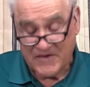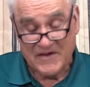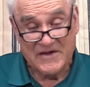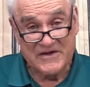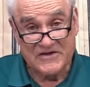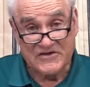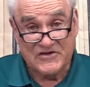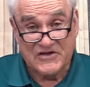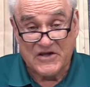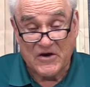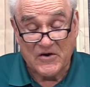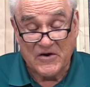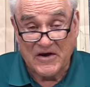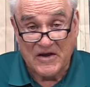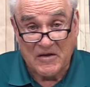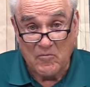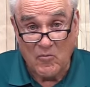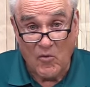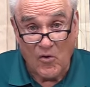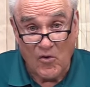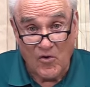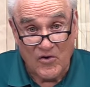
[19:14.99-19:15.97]
Is there any
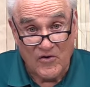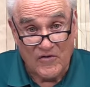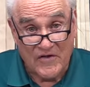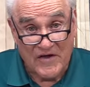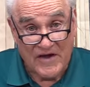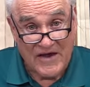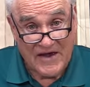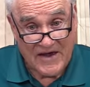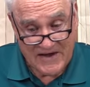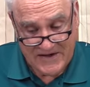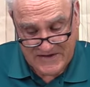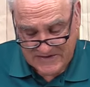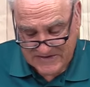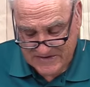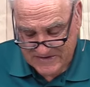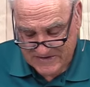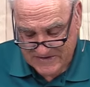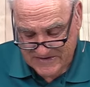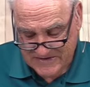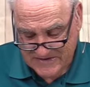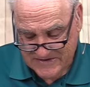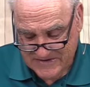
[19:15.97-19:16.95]
more? They
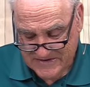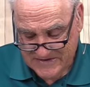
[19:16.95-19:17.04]
asked.